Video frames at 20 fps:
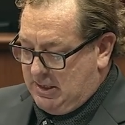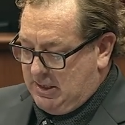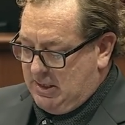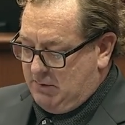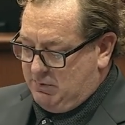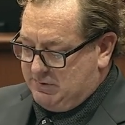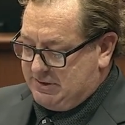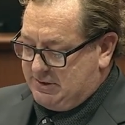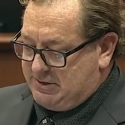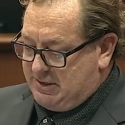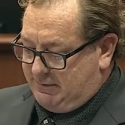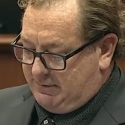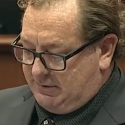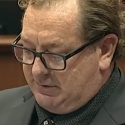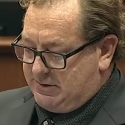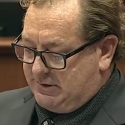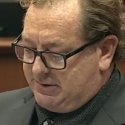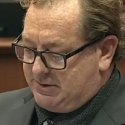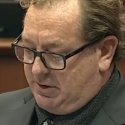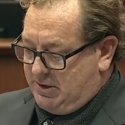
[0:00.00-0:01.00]
It was a
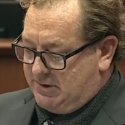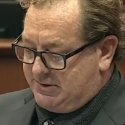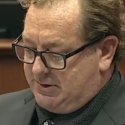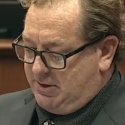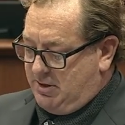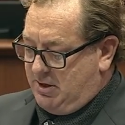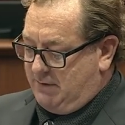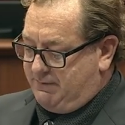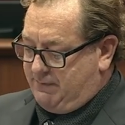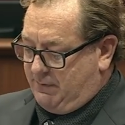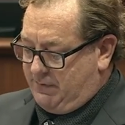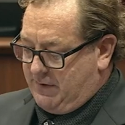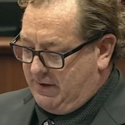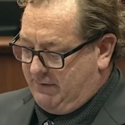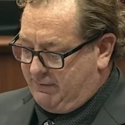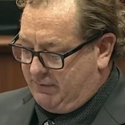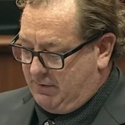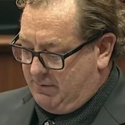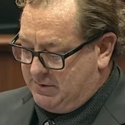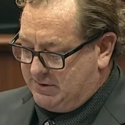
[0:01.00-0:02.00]
dishonest and hurtful
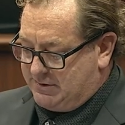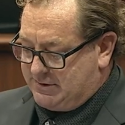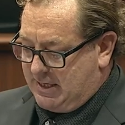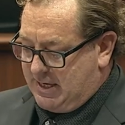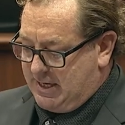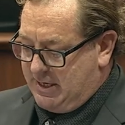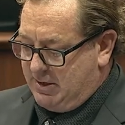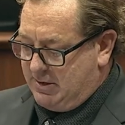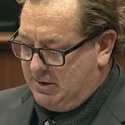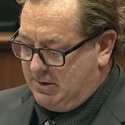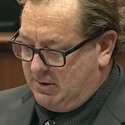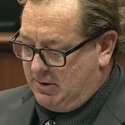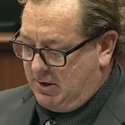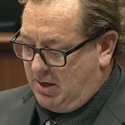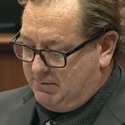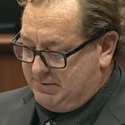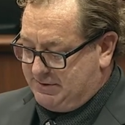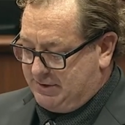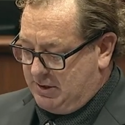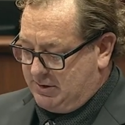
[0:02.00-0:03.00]
thing for him to say.
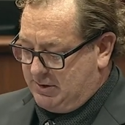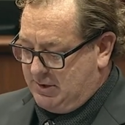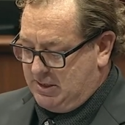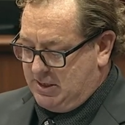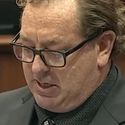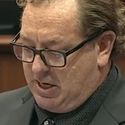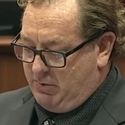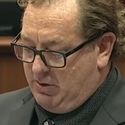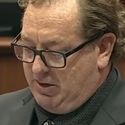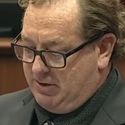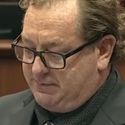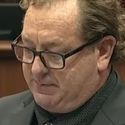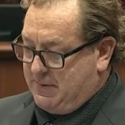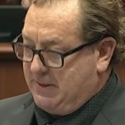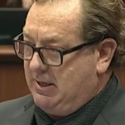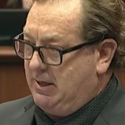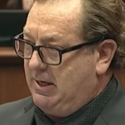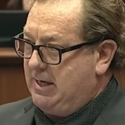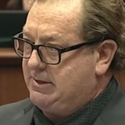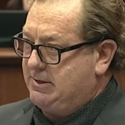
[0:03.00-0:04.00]
I'm certain that no one has
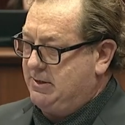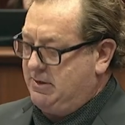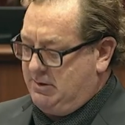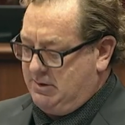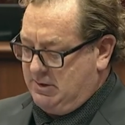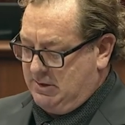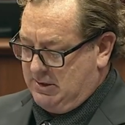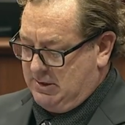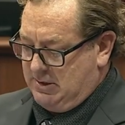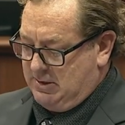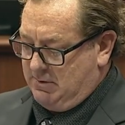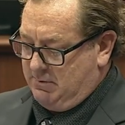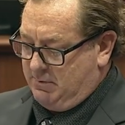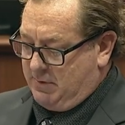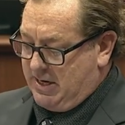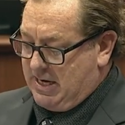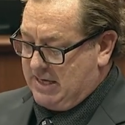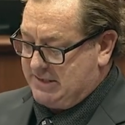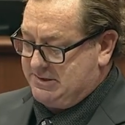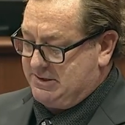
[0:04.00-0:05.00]
been elected
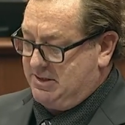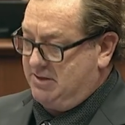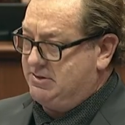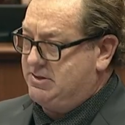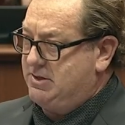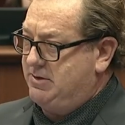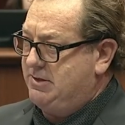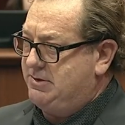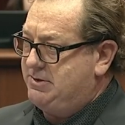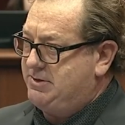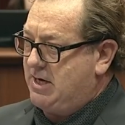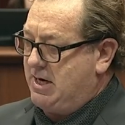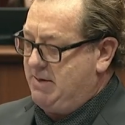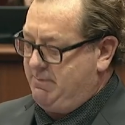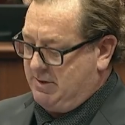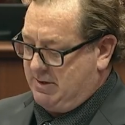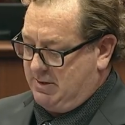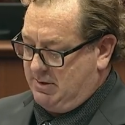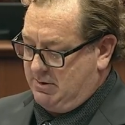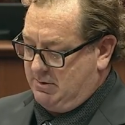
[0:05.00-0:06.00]
by accident to this
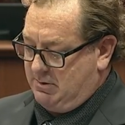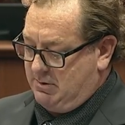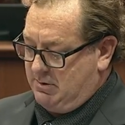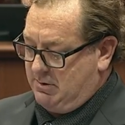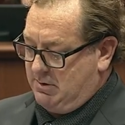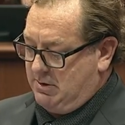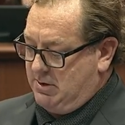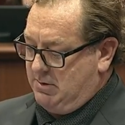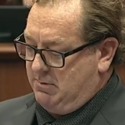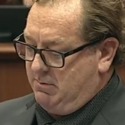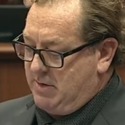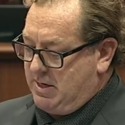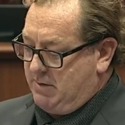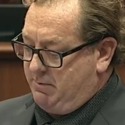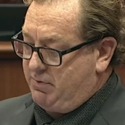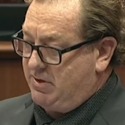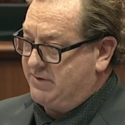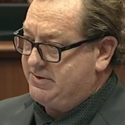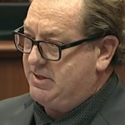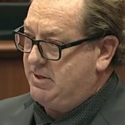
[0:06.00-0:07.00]
chamber,
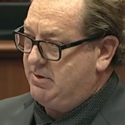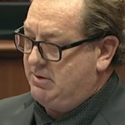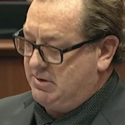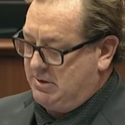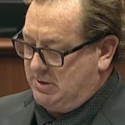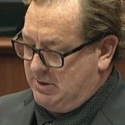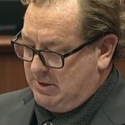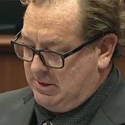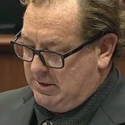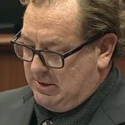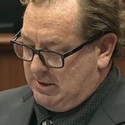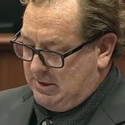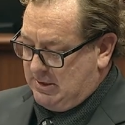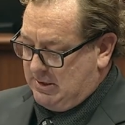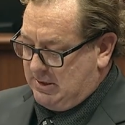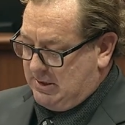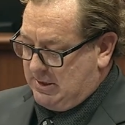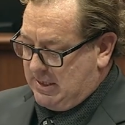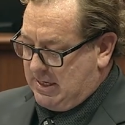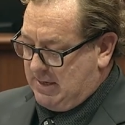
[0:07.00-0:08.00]
Madam President,
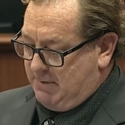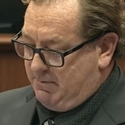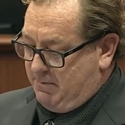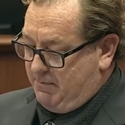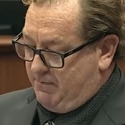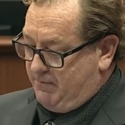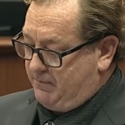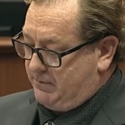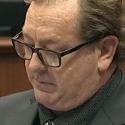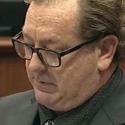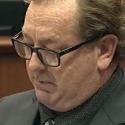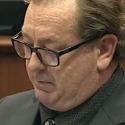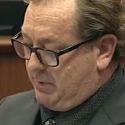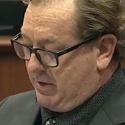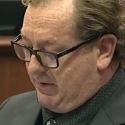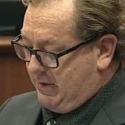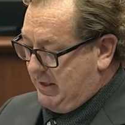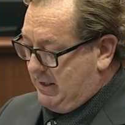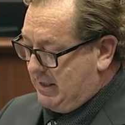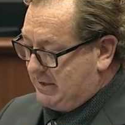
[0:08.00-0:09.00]

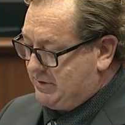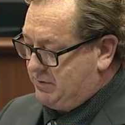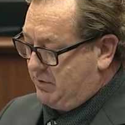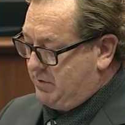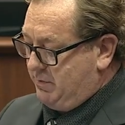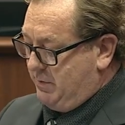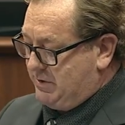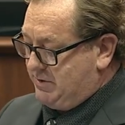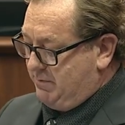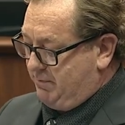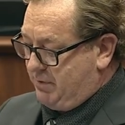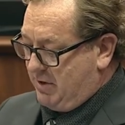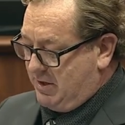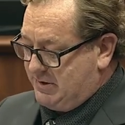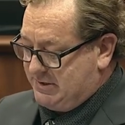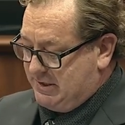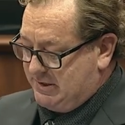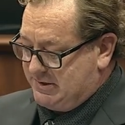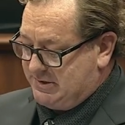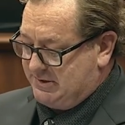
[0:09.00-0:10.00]
by the Electoral Commission
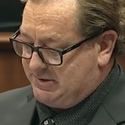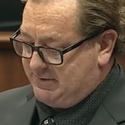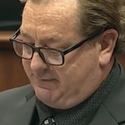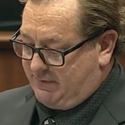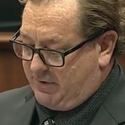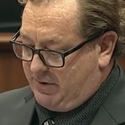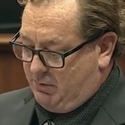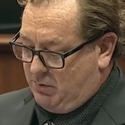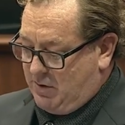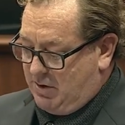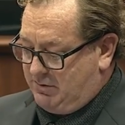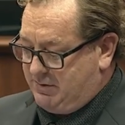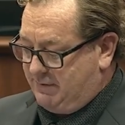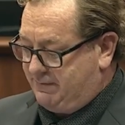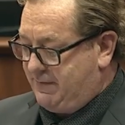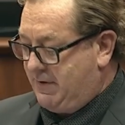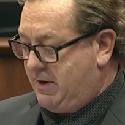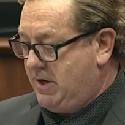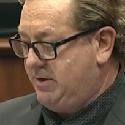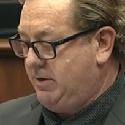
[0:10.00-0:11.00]
process. It's a very
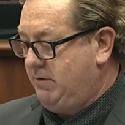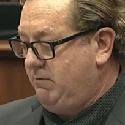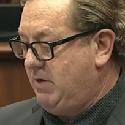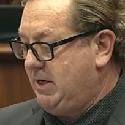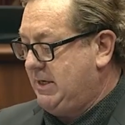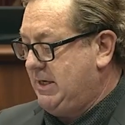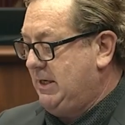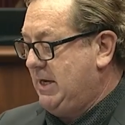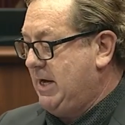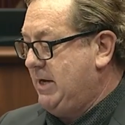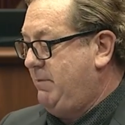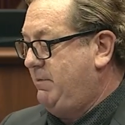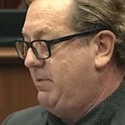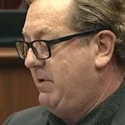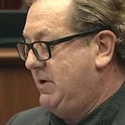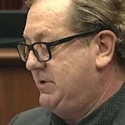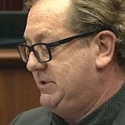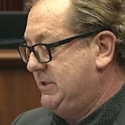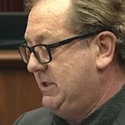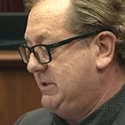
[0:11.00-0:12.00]
well-defined and regulated
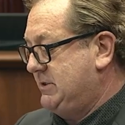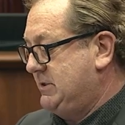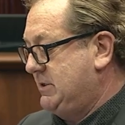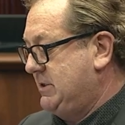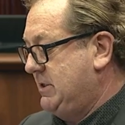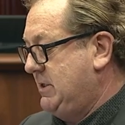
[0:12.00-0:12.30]
process.